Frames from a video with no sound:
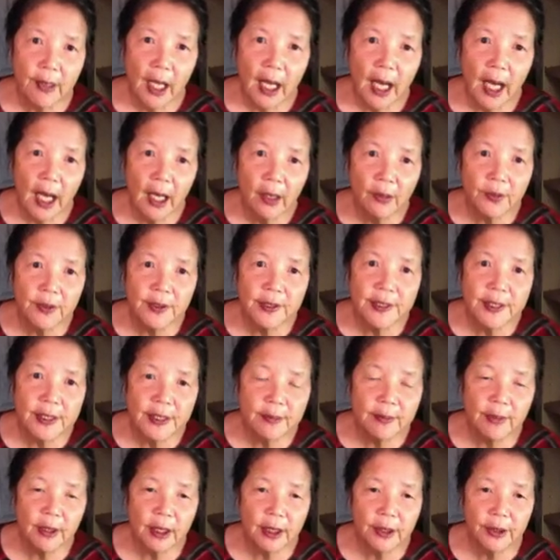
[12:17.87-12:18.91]
How does
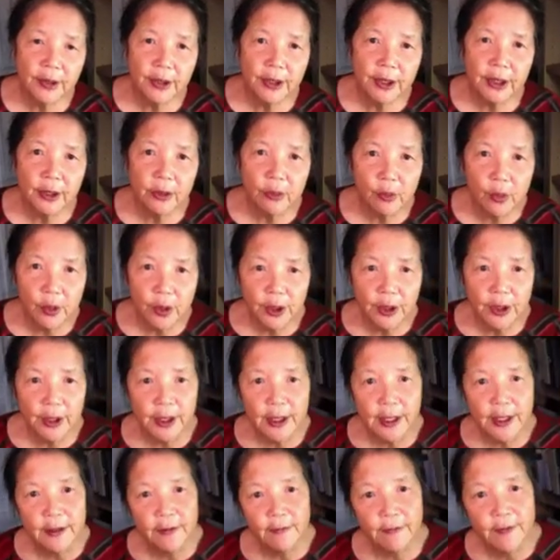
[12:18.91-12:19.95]
similarity work
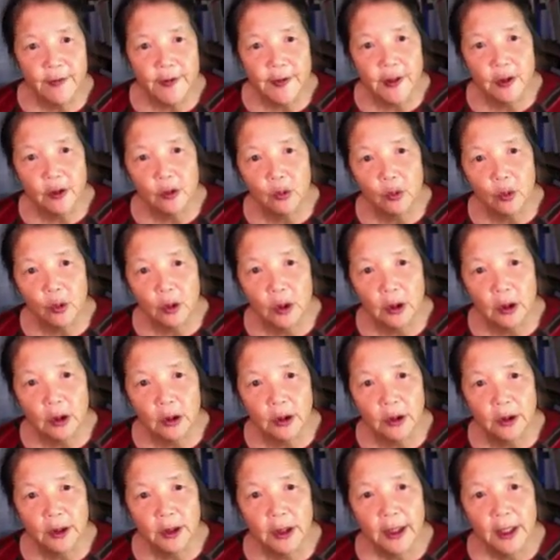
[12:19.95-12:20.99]
in the physical
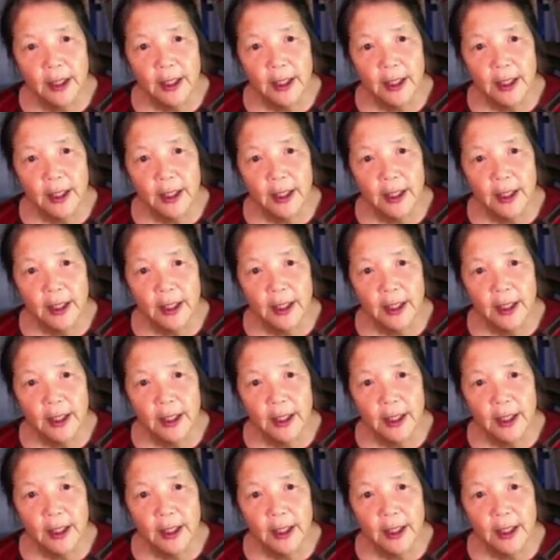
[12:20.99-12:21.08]
world?